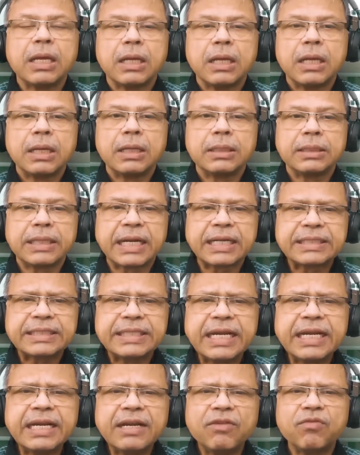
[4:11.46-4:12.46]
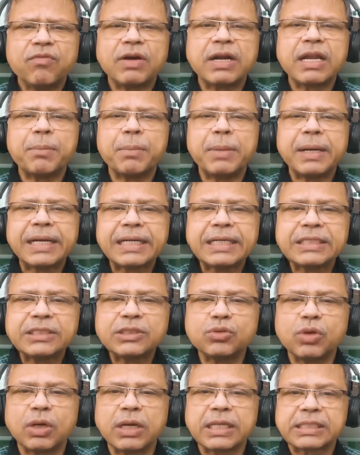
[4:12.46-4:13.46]
There are 10 fundamentals
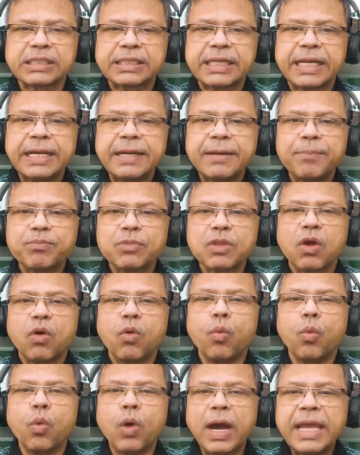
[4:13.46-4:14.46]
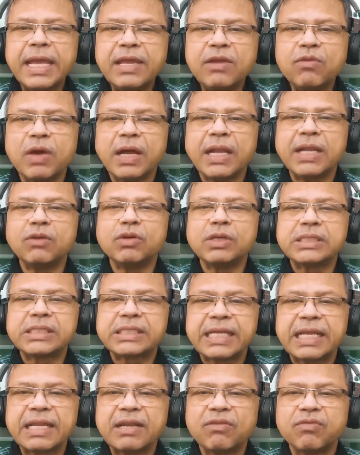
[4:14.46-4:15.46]
to understand why valuing
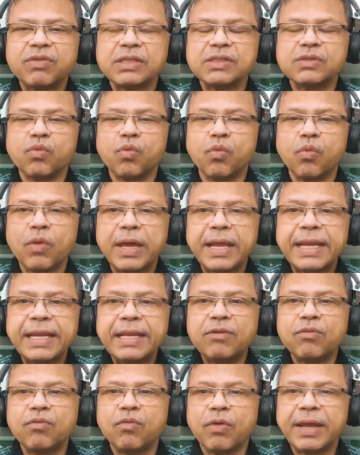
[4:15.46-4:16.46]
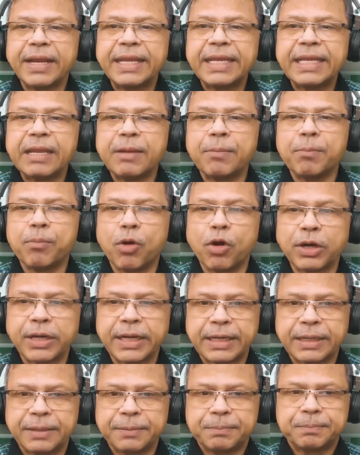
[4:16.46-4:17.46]
self is very, very
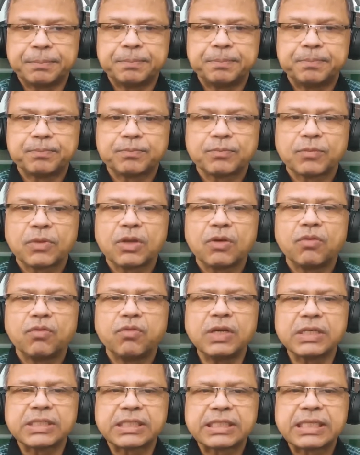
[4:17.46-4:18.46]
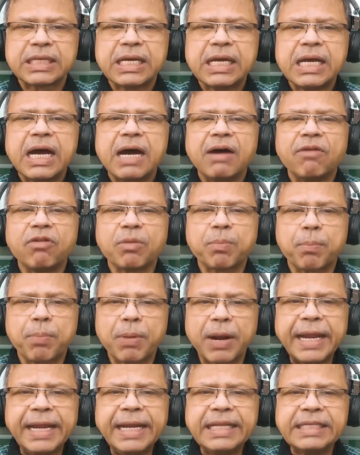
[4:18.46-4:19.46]
important. First, our
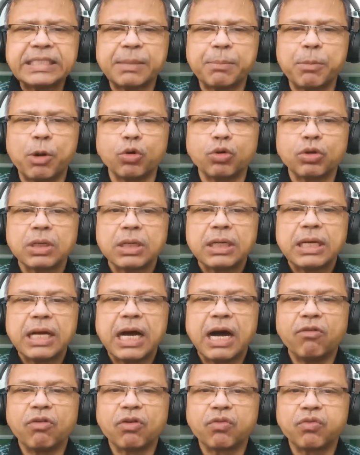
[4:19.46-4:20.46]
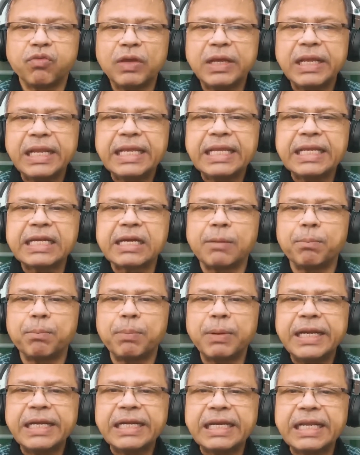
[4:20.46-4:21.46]
pride is about our feeling
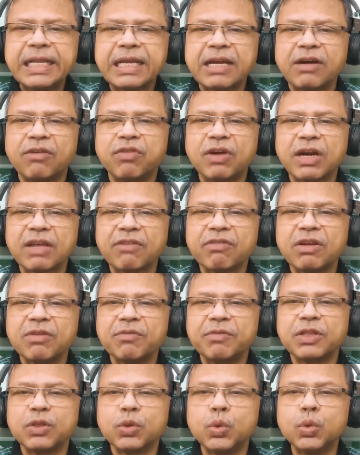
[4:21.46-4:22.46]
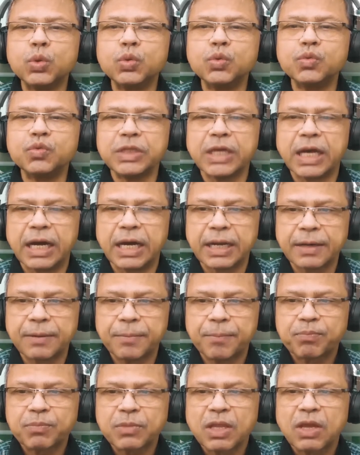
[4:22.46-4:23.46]
completely comfortable with who we are,
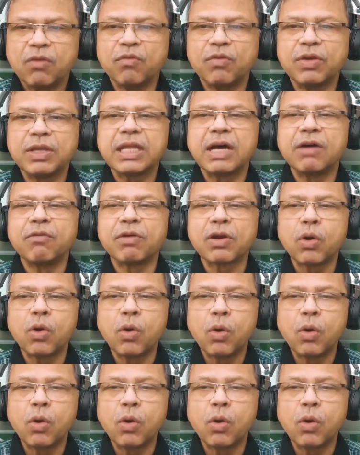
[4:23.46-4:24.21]
with our